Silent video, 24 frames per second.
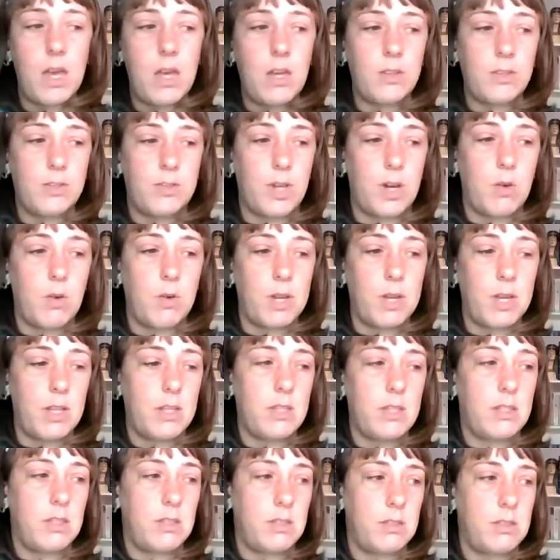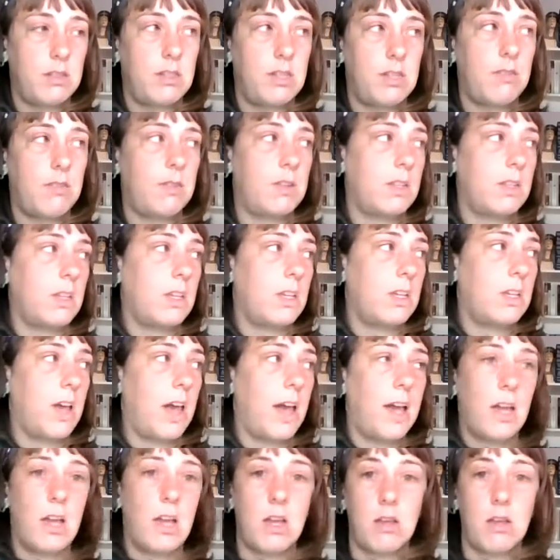so it is definitely
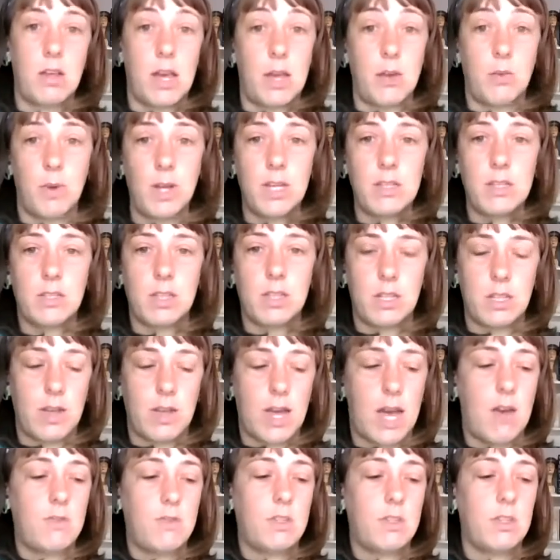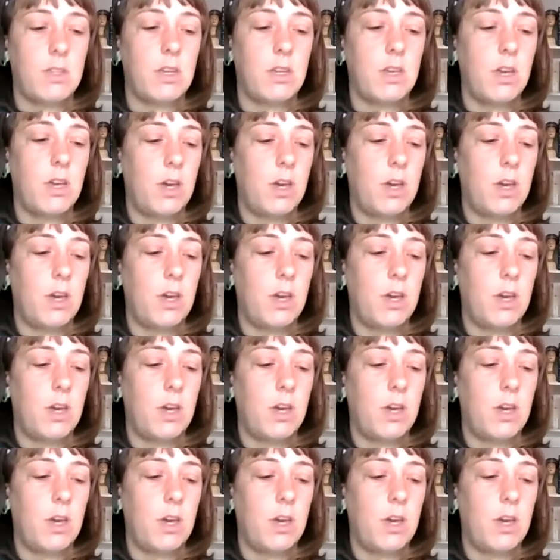a risk, and you have to